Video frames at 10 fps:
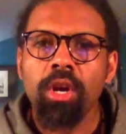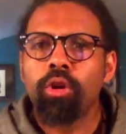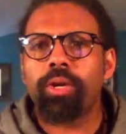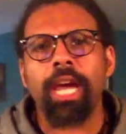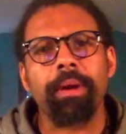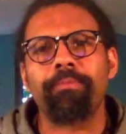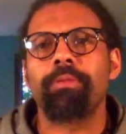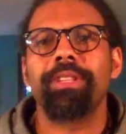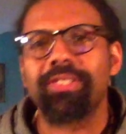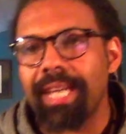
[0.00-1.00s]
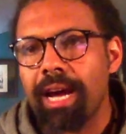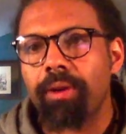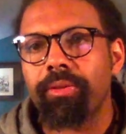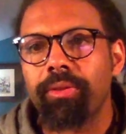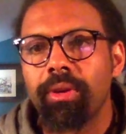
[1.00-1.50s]
who came up from the
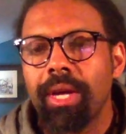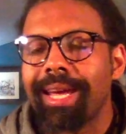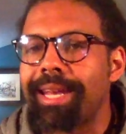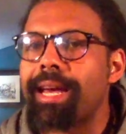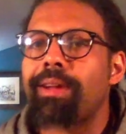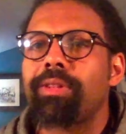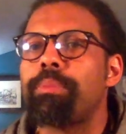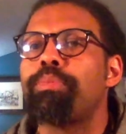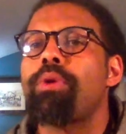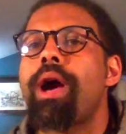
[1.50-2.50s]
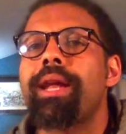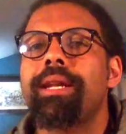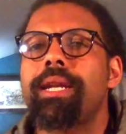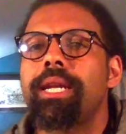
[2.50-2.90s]
South and not only brought